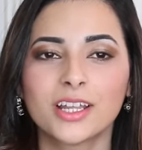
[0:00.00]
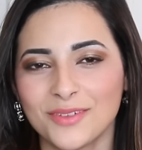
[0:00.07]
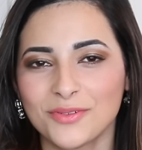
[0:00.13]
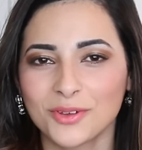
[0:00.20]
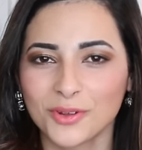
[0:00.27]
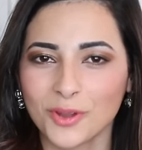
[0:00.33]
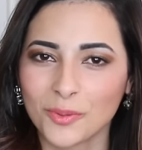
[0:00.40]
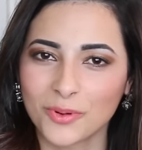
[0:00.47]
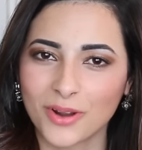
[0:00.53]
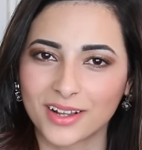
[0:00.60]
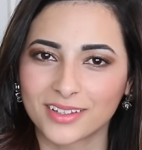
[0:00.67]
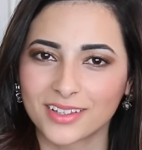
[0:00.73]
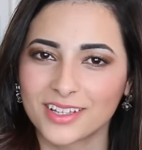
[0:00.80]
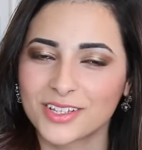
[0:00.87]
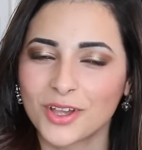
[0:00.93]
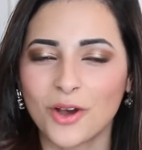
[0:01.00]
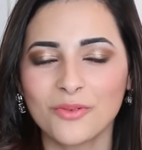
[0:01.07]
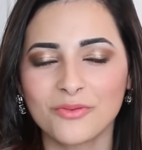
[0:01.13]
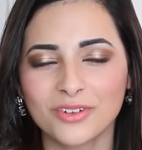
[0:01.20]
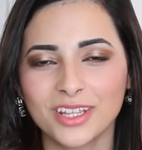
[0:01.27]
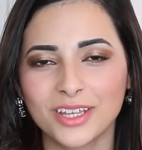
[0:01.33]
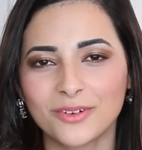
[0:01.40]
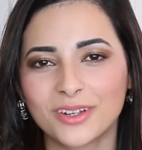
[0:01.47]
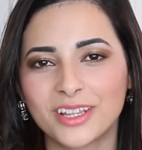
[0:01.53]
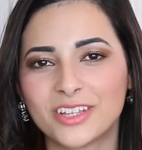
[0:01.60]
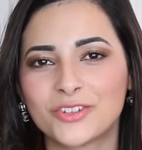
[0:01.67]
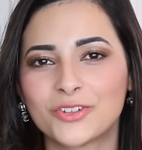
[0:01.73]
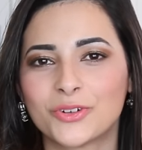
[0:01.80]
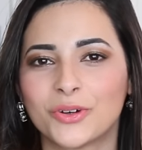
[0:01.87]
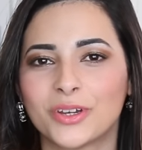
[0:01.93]
And if you're not pregnant, hopefully you'll
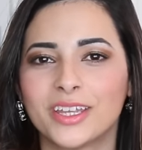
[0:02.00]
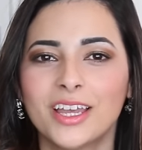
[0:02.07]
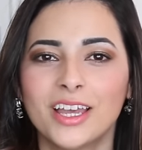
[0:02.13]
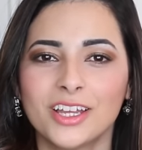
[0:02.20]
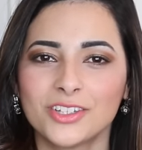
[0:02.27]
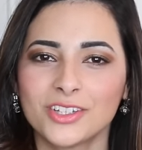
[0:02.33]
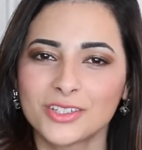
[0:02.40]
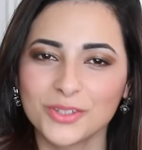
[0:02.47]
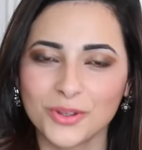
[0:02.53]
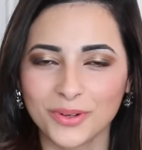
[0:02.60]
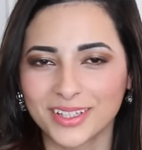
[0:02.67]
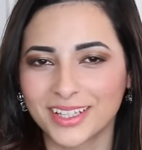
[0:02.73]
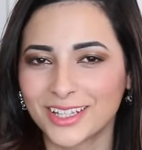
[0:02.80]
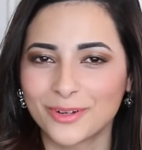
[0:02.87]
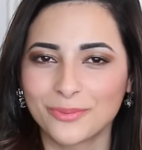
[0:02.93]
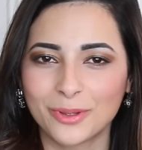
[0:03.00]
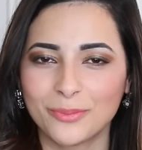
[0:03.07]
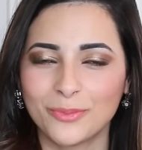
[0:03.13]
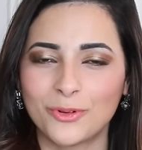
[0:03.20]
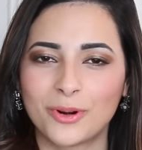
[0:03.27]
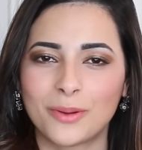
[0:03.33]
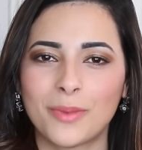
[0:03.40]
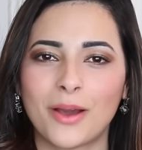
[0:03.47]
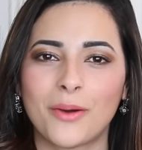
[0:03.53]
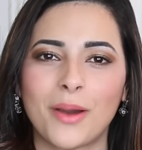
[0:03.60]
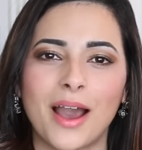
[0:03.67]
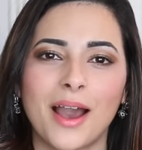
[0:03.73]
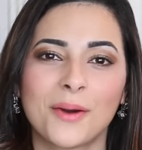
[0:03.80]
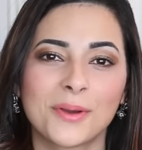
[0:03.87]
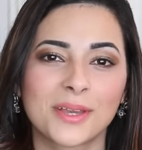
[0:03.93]
enjoy just knowing a little bit more about
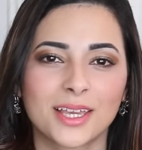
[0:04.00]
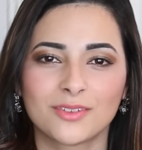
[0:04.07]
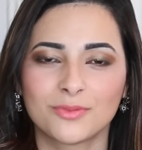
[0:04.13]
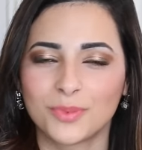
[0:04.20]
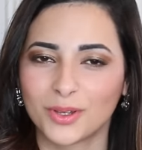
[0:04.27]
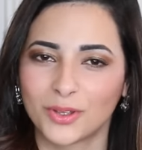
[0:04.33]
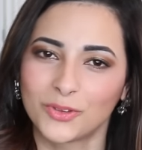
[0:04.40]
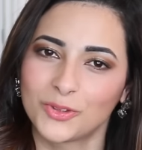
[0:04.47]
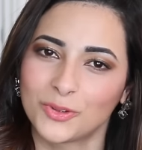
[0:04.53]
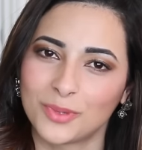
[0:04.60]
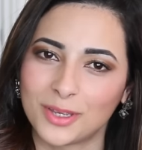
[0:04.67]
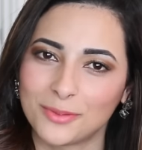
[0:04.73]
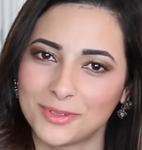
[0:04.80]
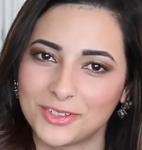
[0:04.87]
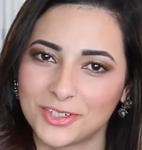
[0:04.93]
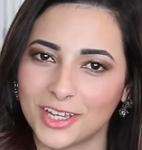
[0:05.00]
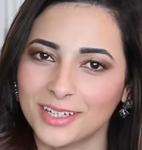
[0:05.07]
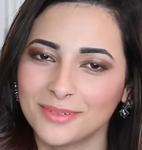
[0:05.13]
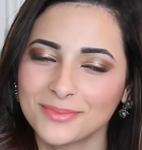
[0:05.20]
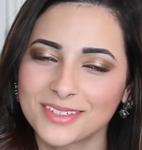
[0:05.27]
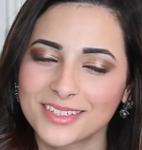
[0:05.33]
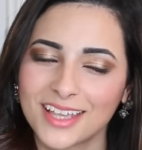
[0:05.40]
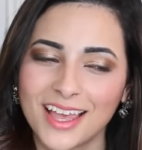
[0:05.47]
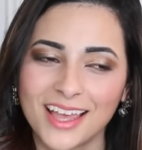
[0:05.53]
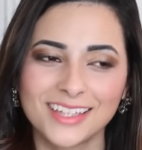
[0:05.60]
how I gave birth to baby James.